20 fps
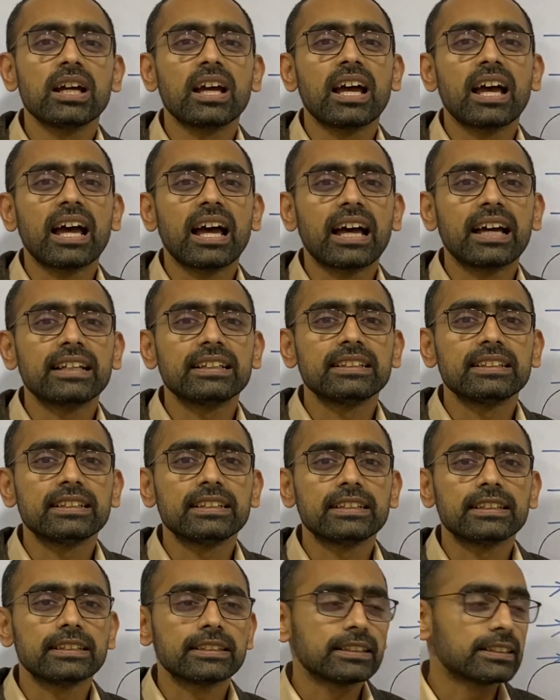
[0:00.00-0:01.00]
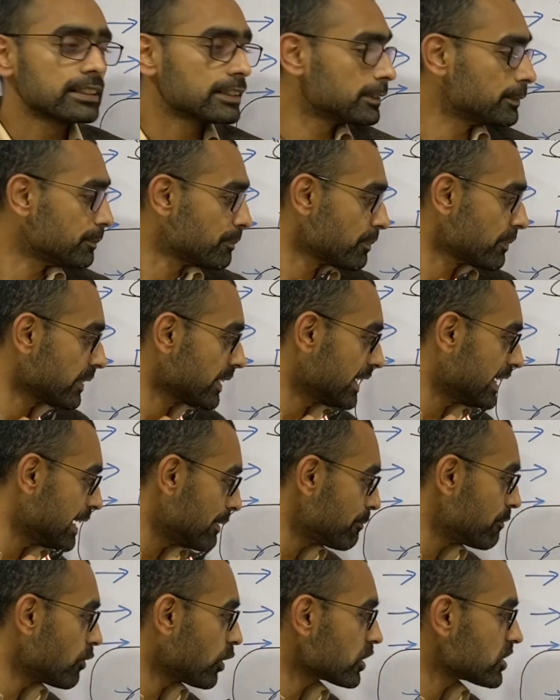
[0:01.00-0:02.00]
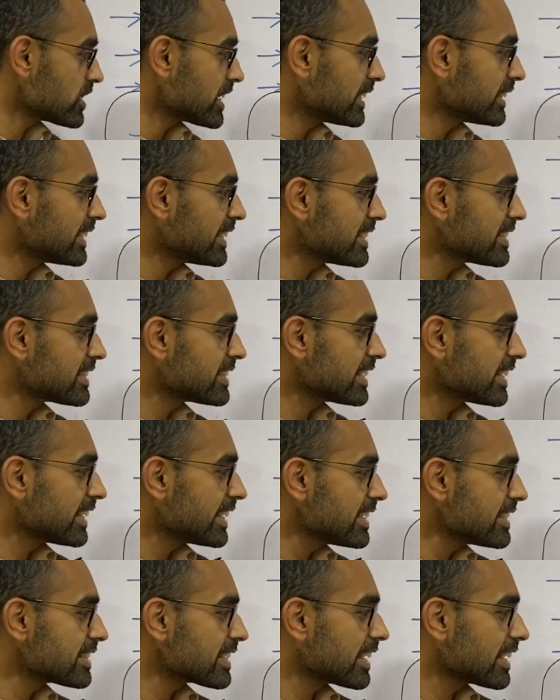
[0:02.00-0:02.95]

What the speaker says: and keep watching these series.